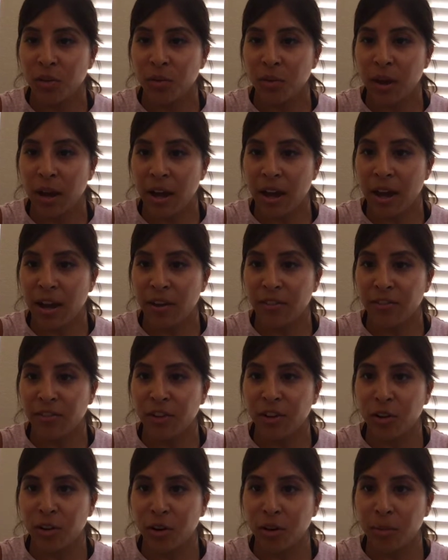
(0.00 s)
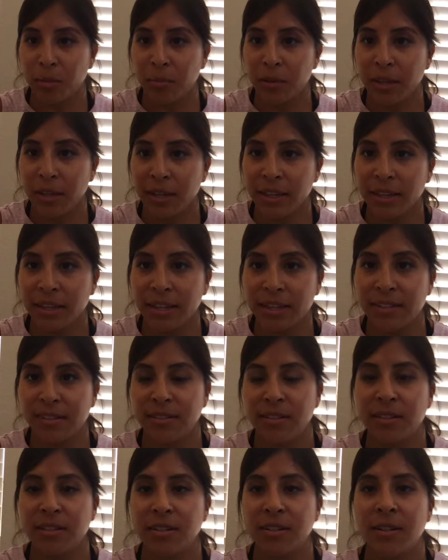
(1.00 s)
have your
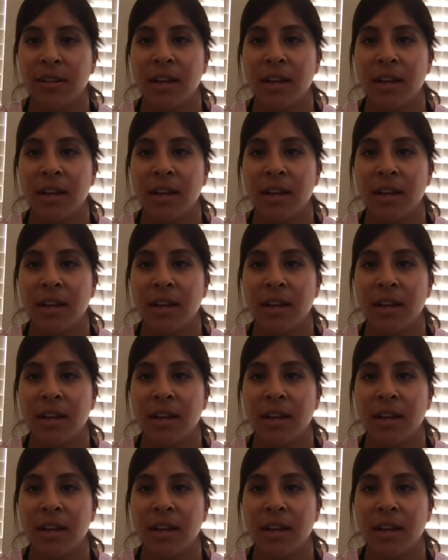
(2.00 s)
playlist.